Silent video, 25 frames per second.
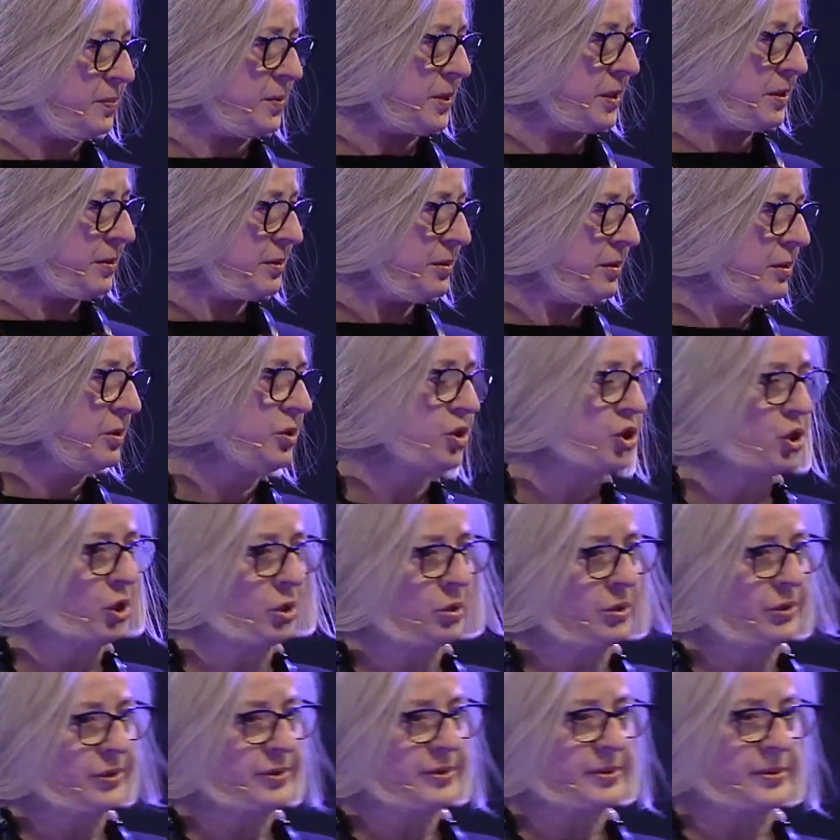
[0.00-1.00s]
big
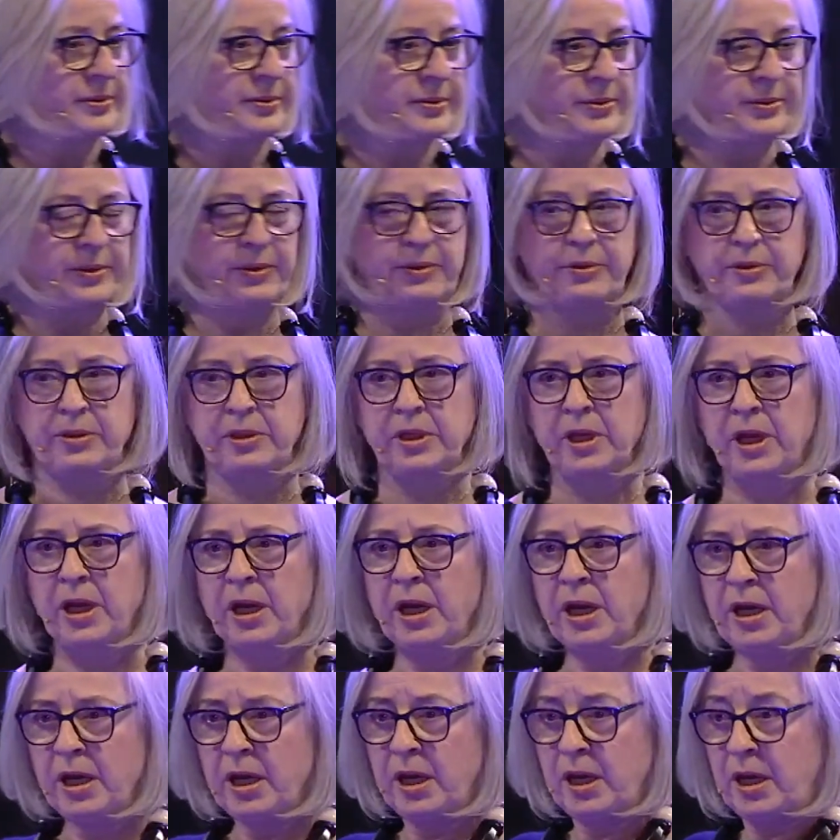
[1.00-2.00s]
shoulders and so on.
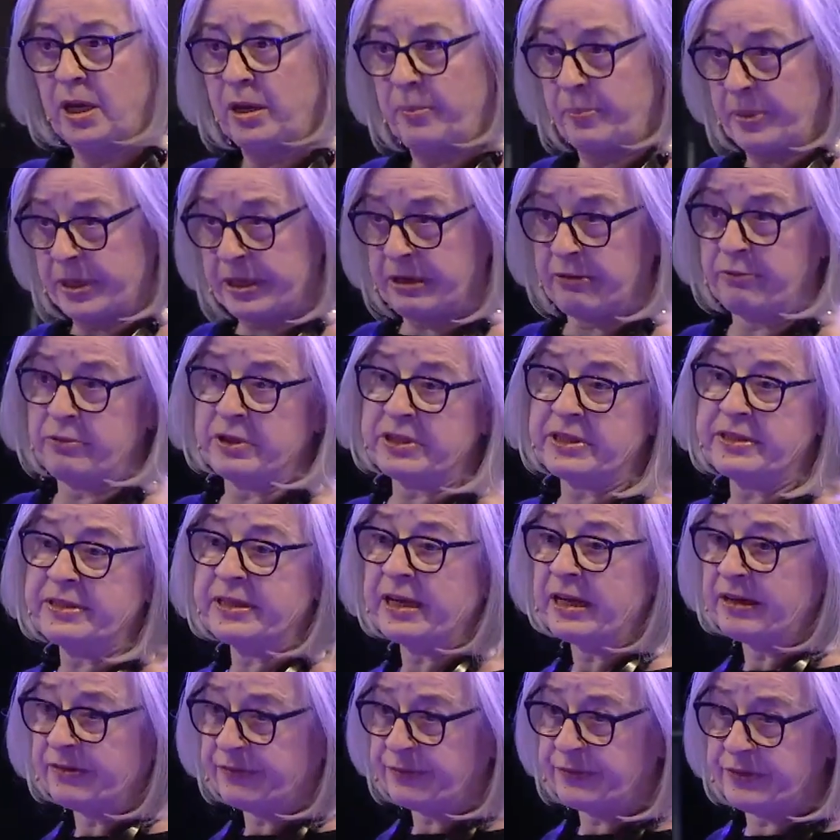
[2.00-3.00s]
But it was
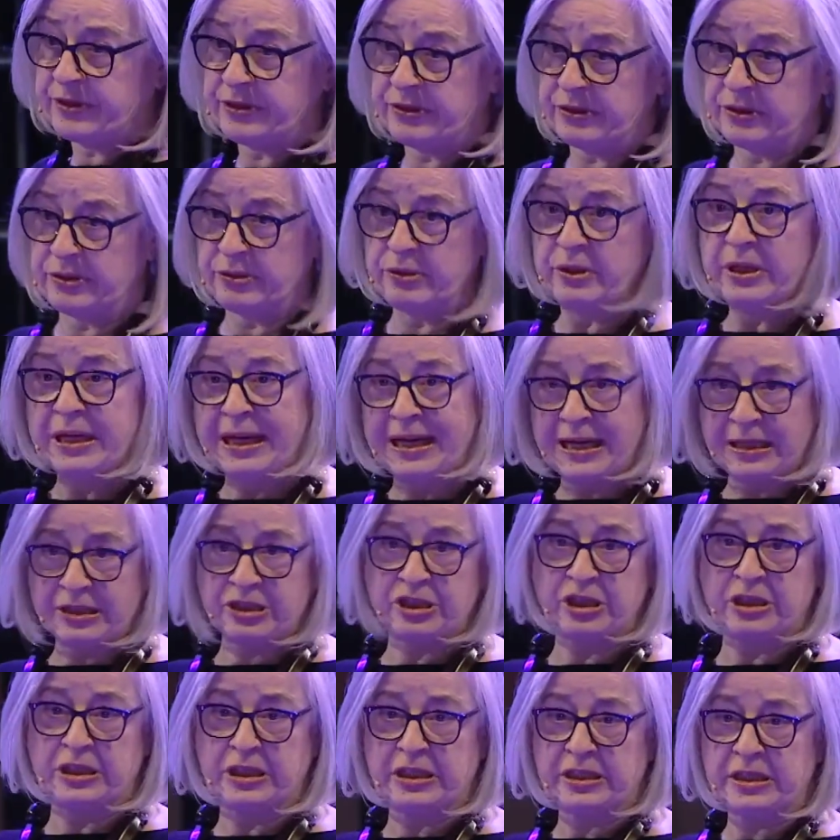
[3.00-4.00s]
tough to
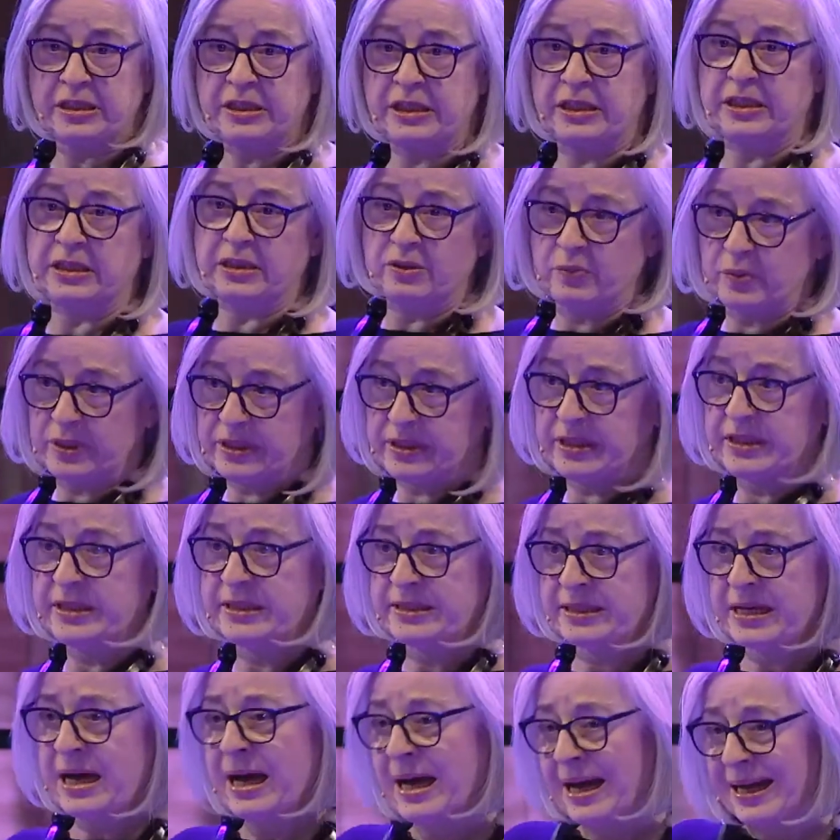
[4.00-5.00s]
actually deal with these
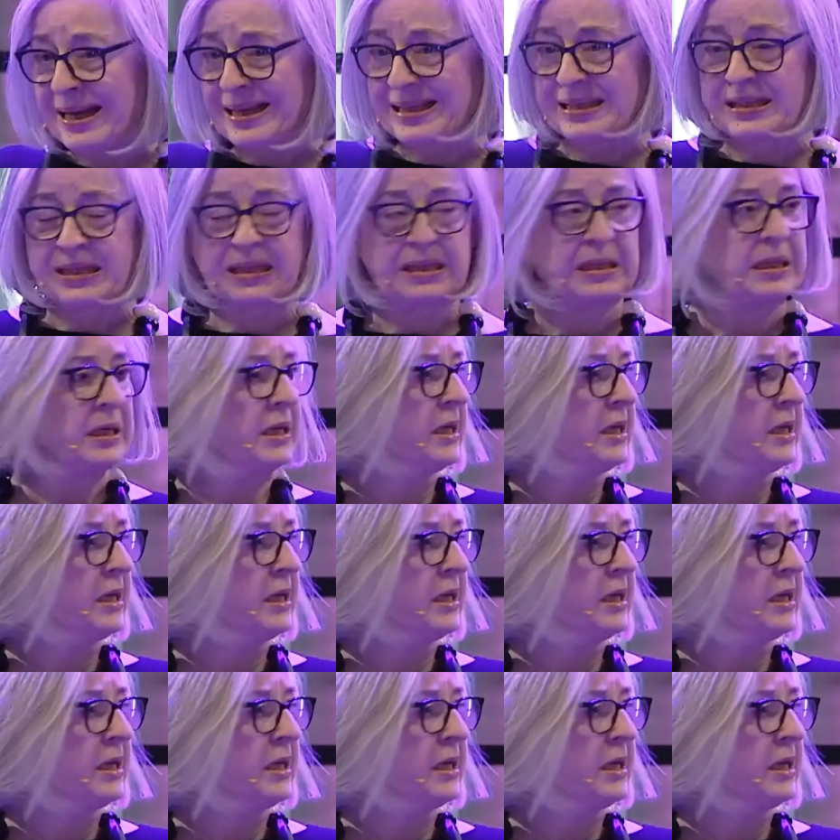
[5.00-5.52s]
guys.